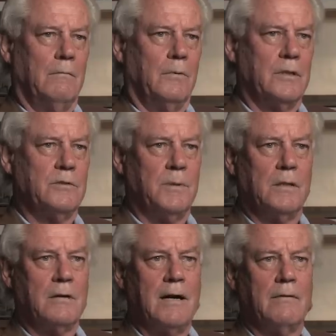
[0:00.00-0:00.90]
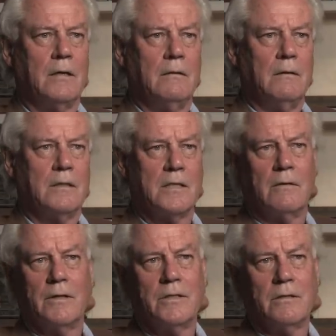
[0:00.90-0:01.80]
with the speed of gravity,
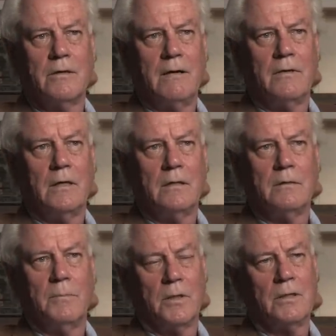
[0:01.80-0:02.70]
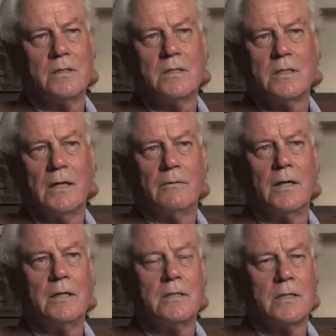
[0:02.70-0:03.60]
acceleration of gravity. The building is
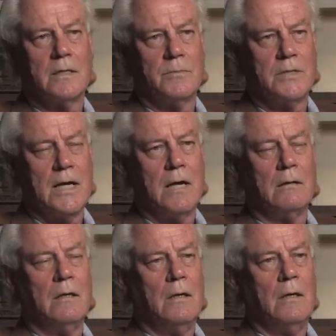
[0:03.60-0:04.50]
accelerating as it comes down.